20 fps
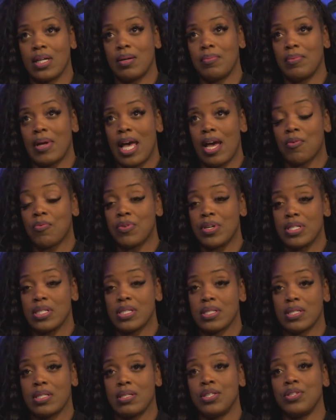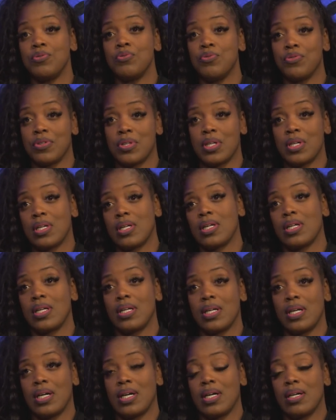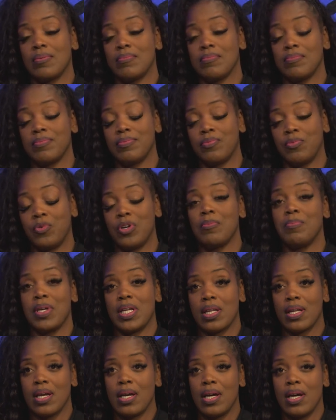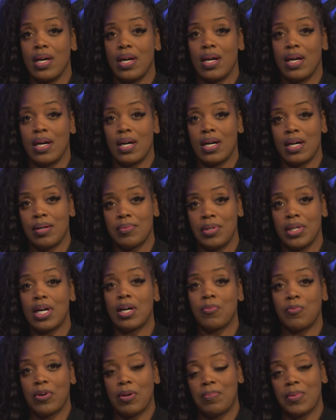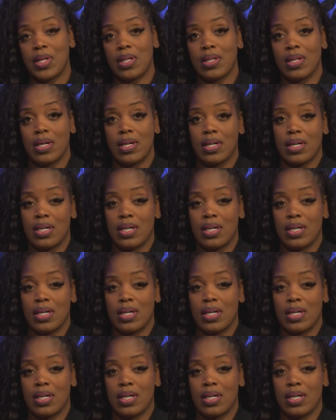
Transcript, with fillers: um, at risk youth, uh, mm-hmm. women, um, young women.